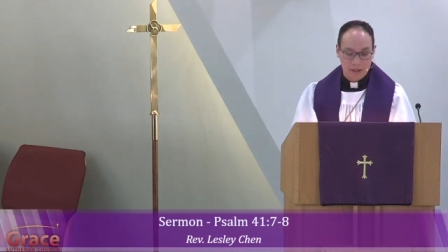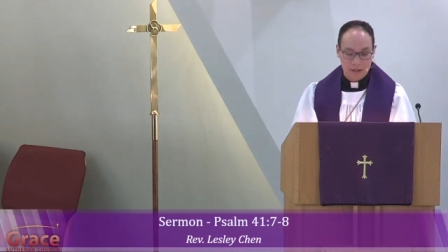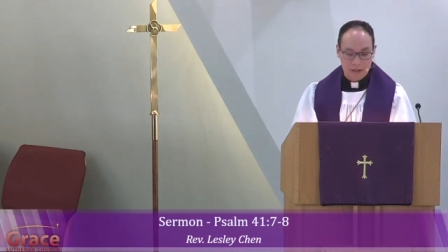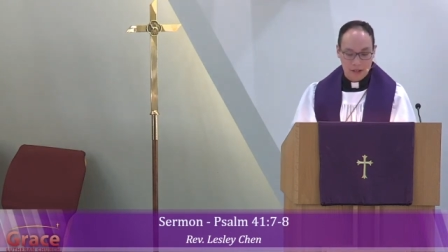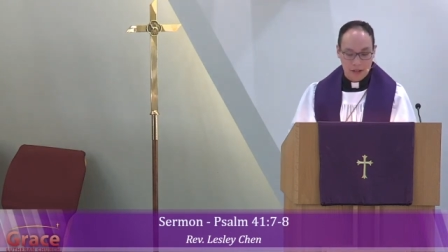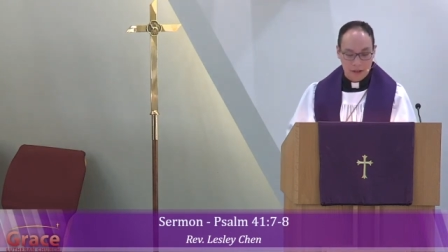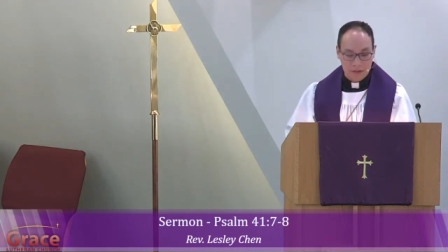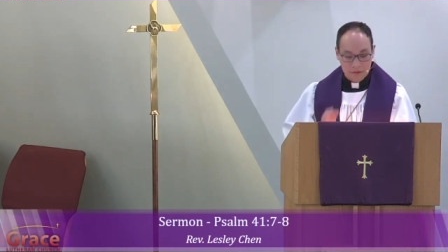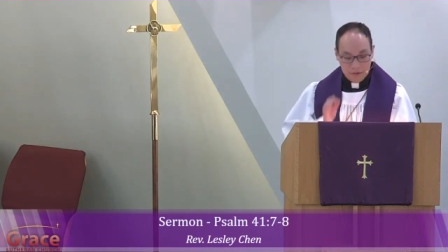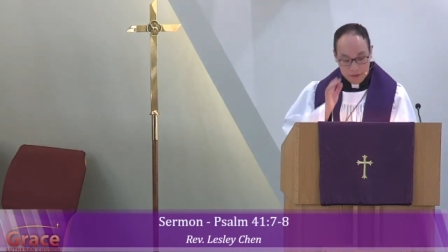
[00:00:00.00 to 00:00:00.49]
The
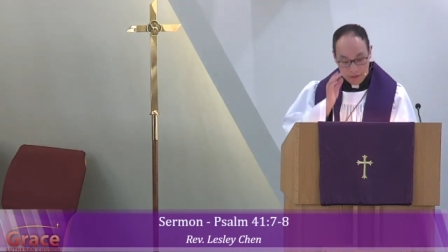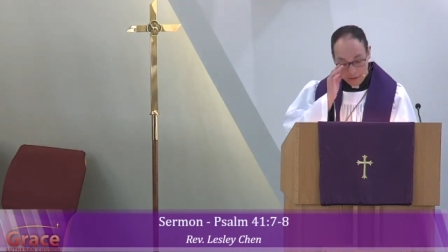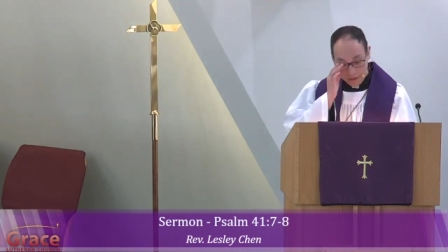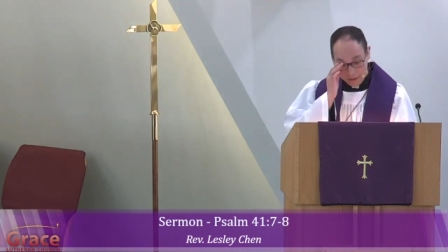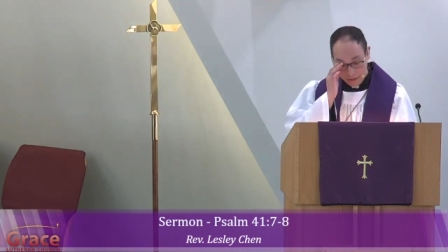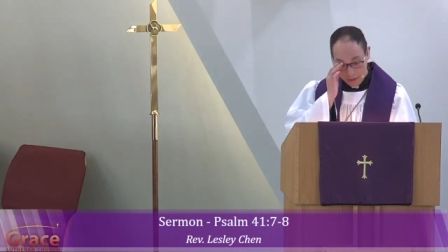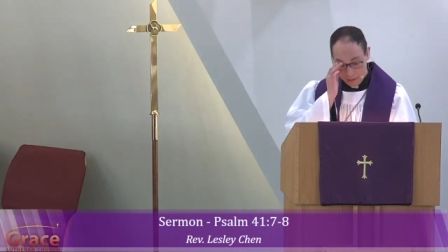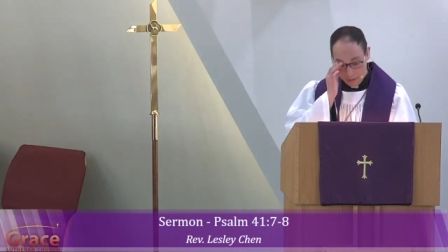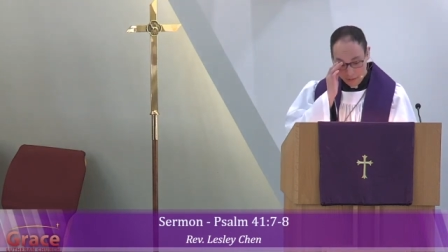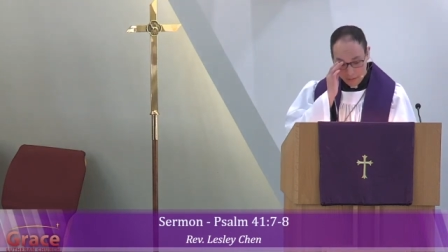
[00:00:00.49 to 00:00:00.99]
text for
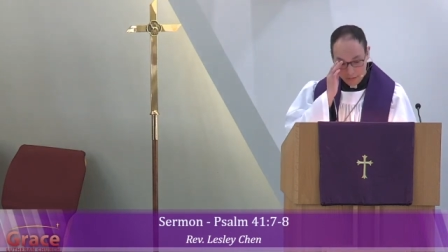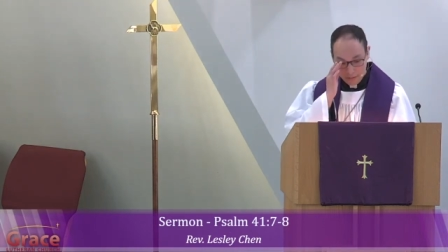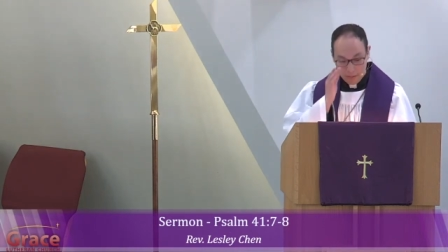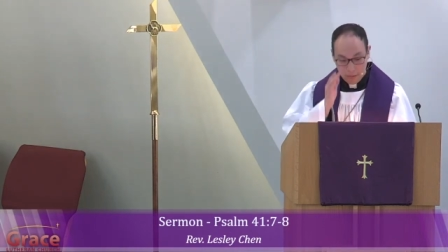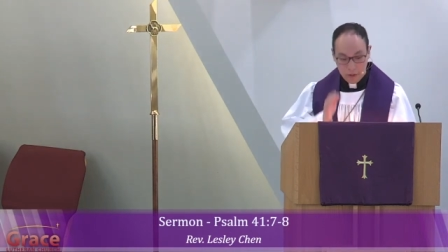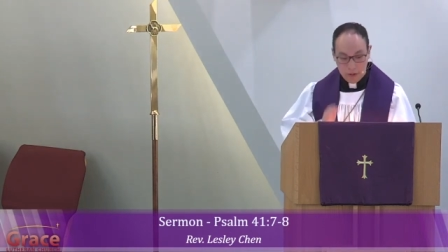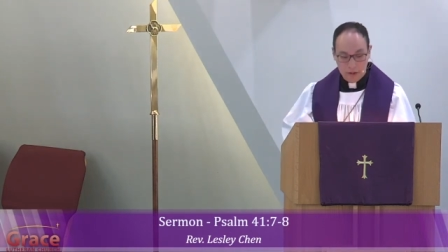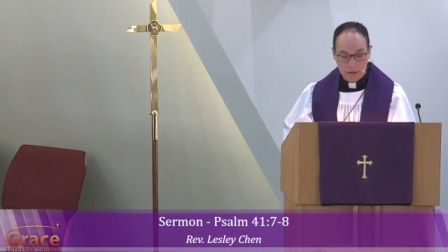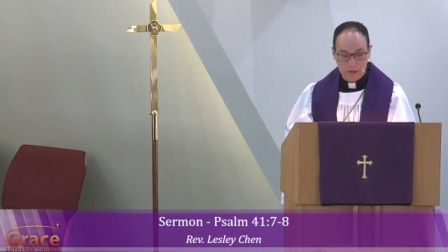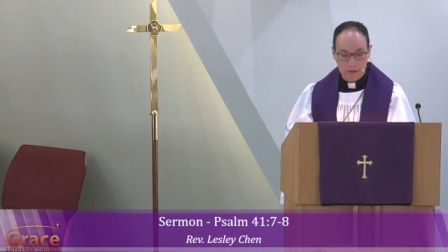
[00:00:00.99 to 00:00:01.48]
this
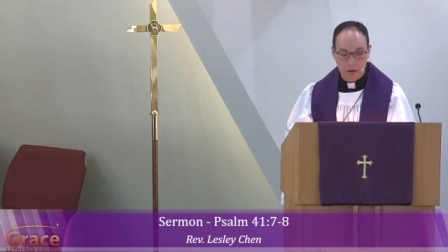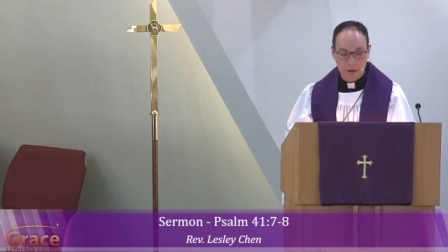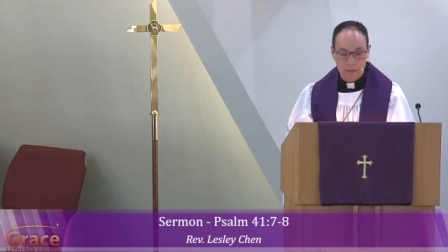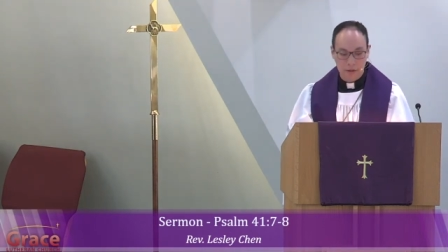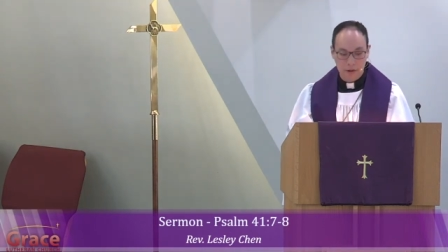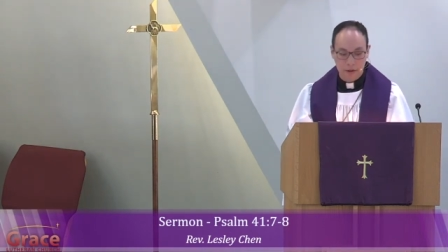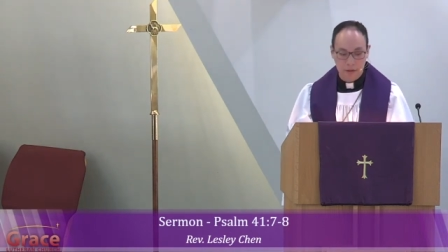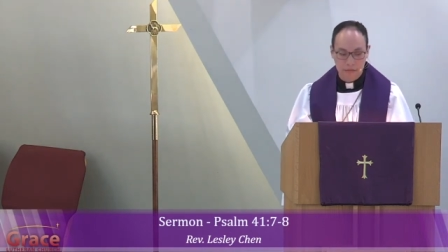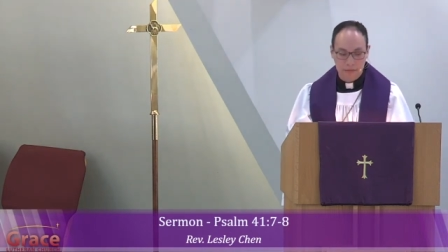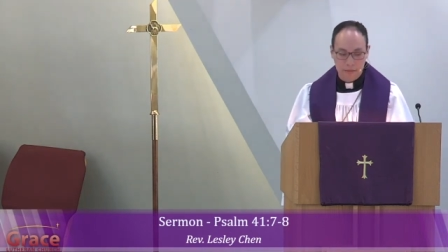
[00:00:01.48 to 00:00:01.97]
morning's
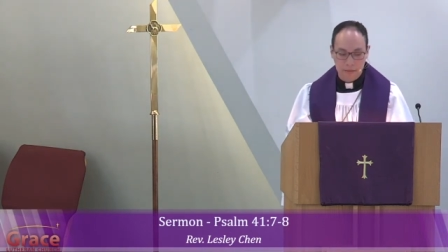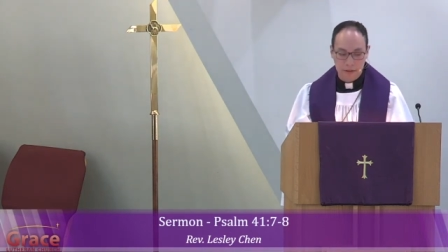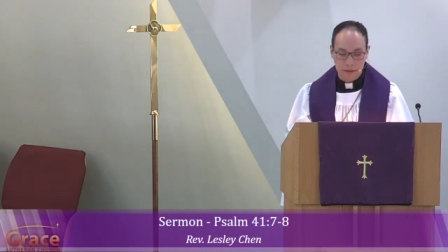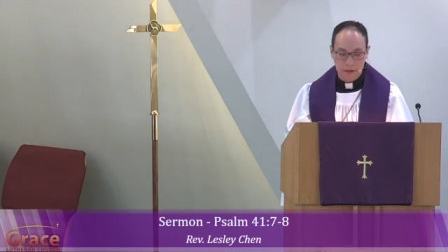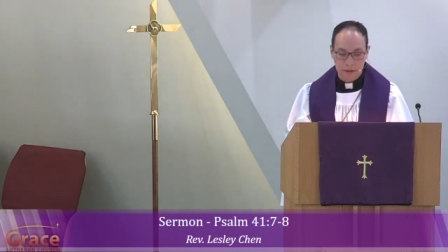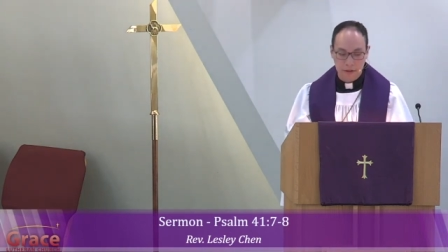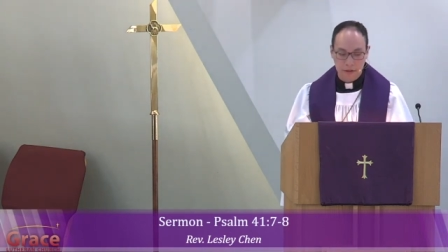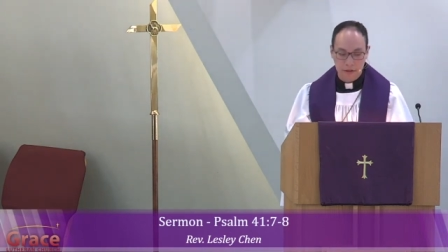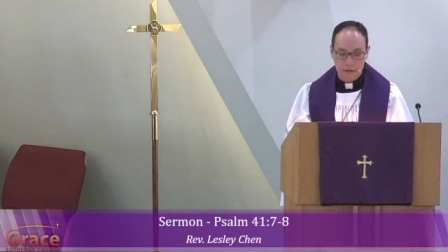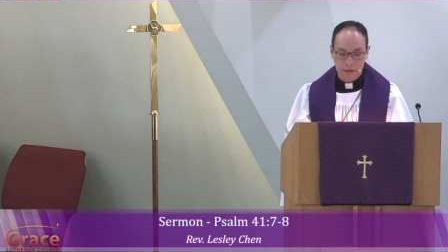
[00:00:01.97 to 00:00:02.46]
sermon is from
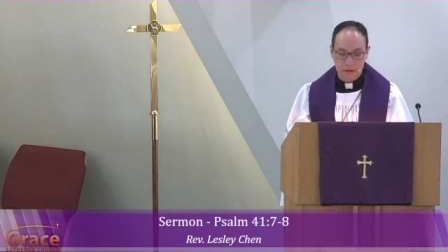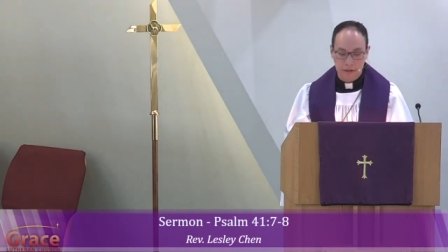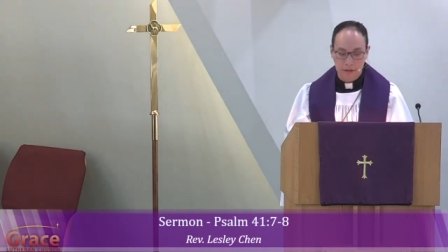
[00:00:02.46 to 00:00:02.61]
the